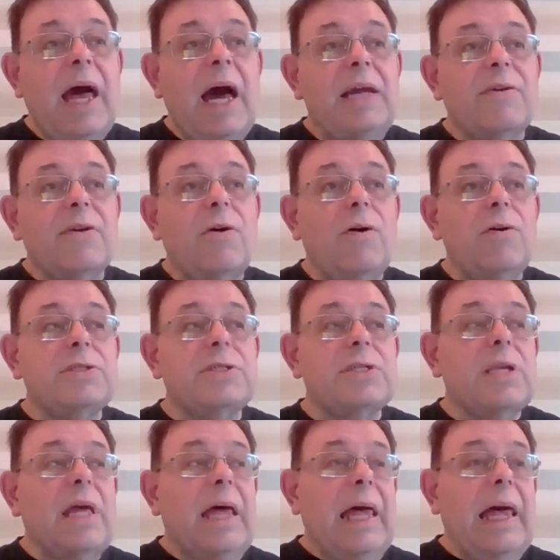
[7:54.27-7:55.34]
And of course,
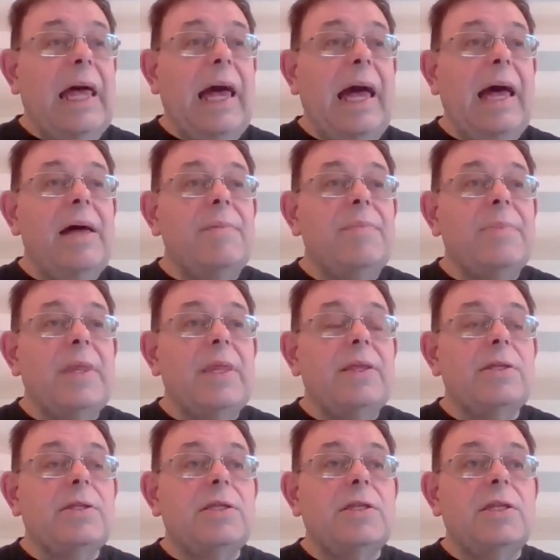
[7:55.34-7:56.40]

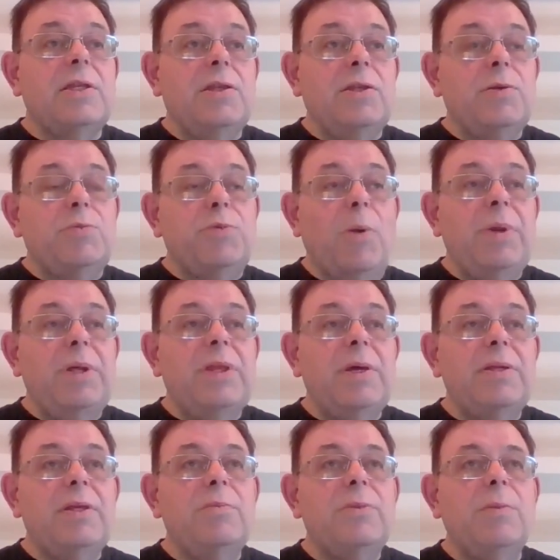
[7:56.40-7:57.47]
probably
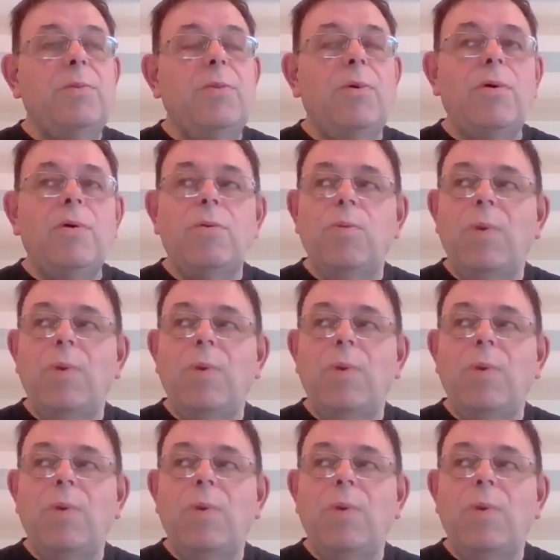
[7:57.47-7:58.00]
the more